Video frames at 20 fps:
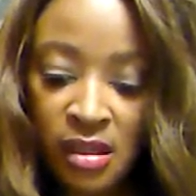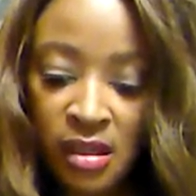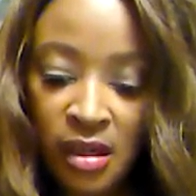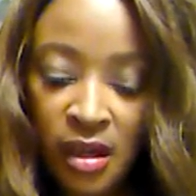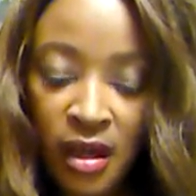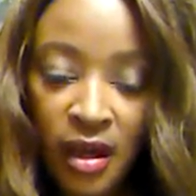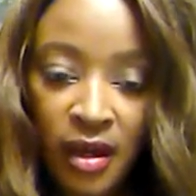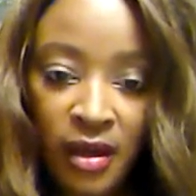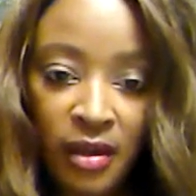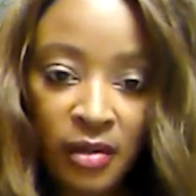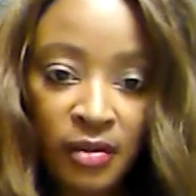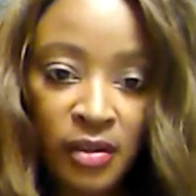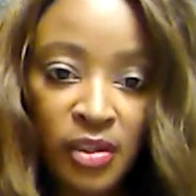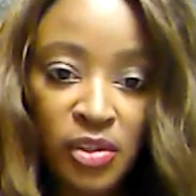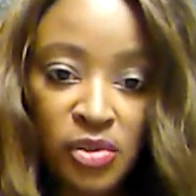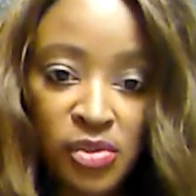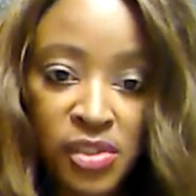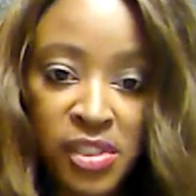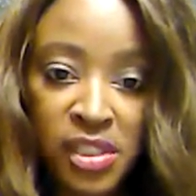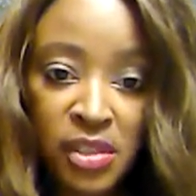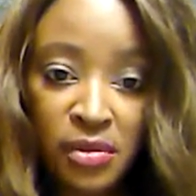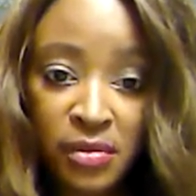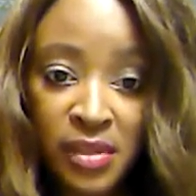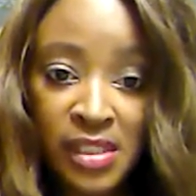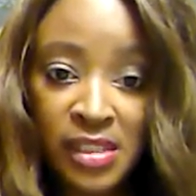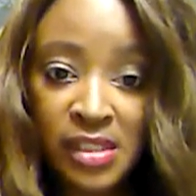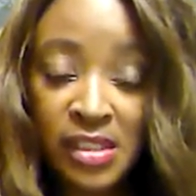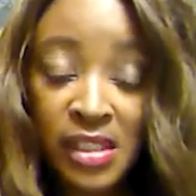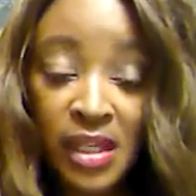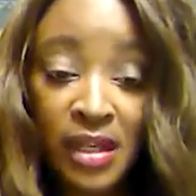uh, little
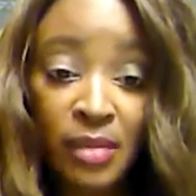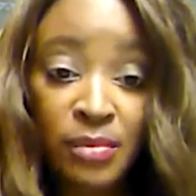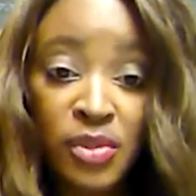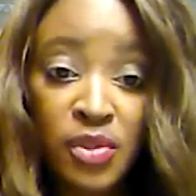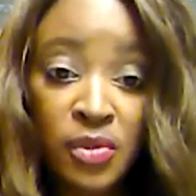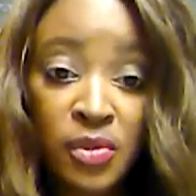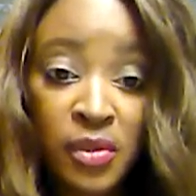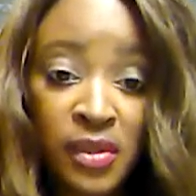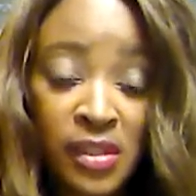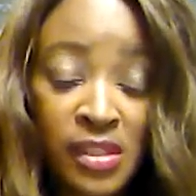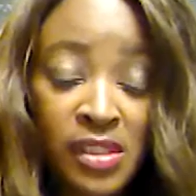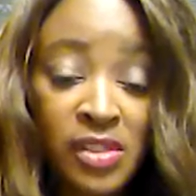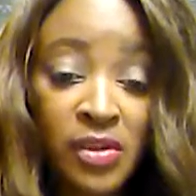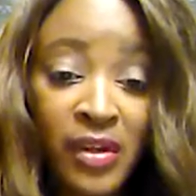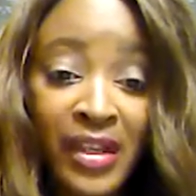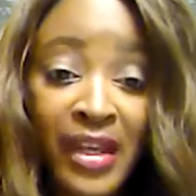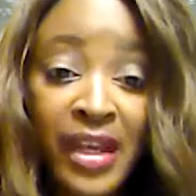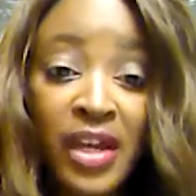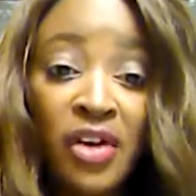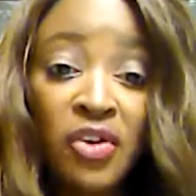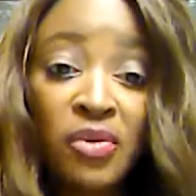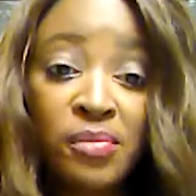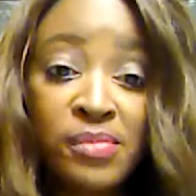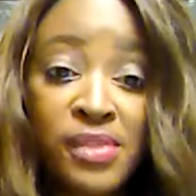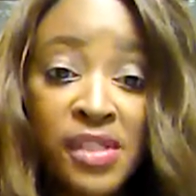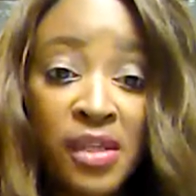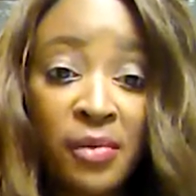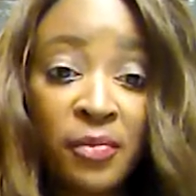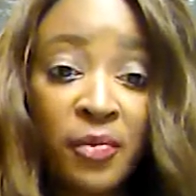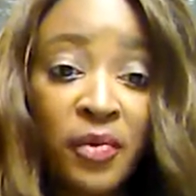series that I'm doing that's going to help
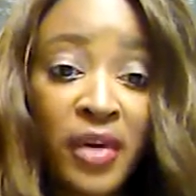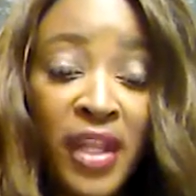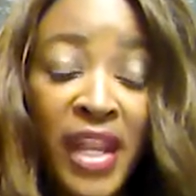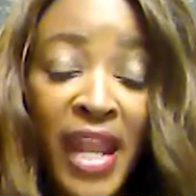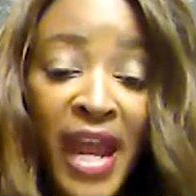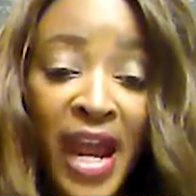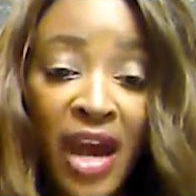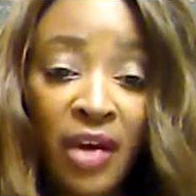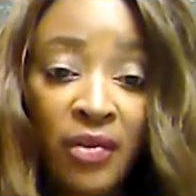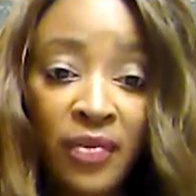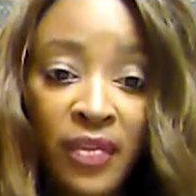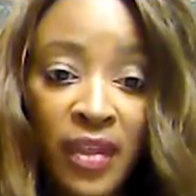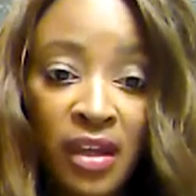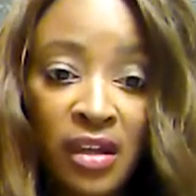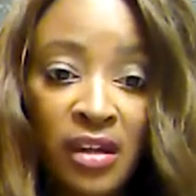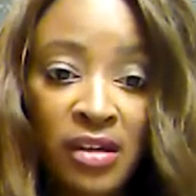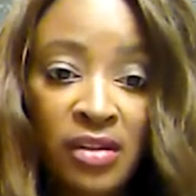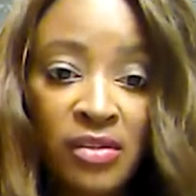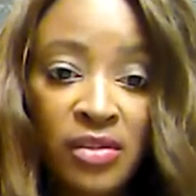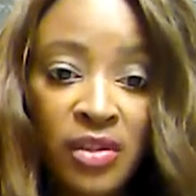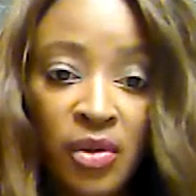someone out there.